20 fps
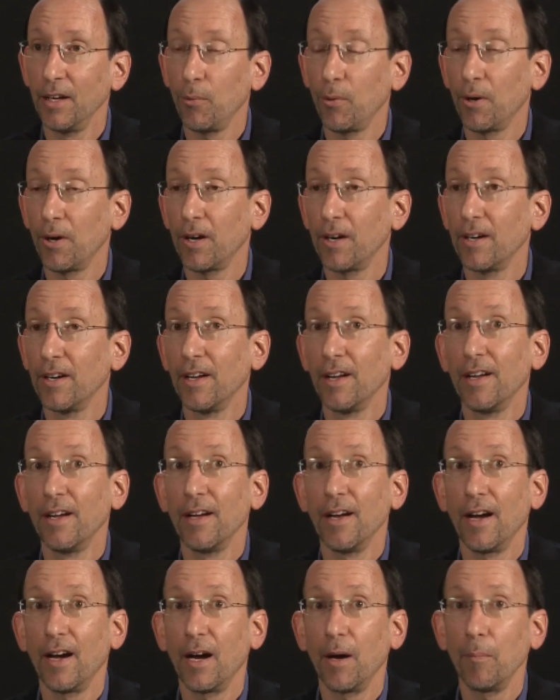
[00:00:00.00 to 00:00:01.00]
where
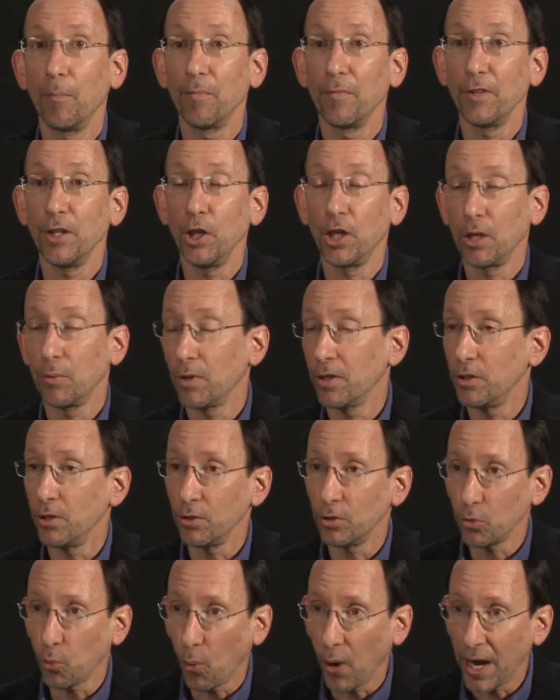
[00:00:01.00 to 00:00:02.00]
um, you can
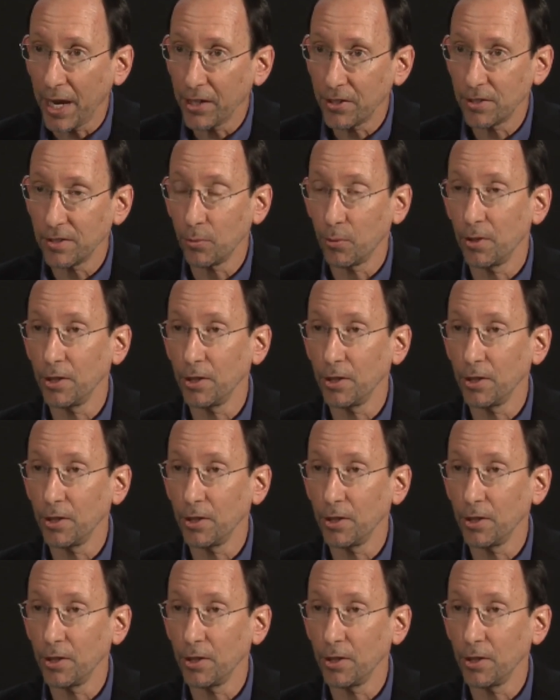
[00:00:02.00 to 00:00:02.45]
reduce waste,